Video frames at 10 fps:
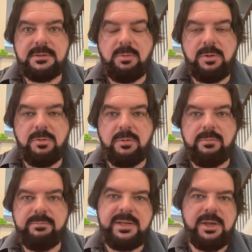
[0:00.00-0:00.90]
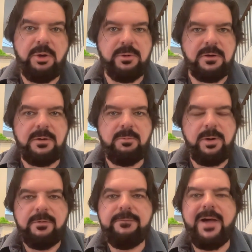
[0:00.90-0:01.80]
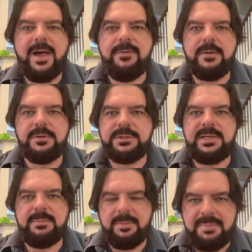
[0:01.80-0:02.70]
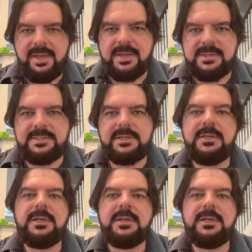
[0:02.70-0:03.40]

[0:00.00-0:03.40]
We were mediocre. We were a 500 team at best.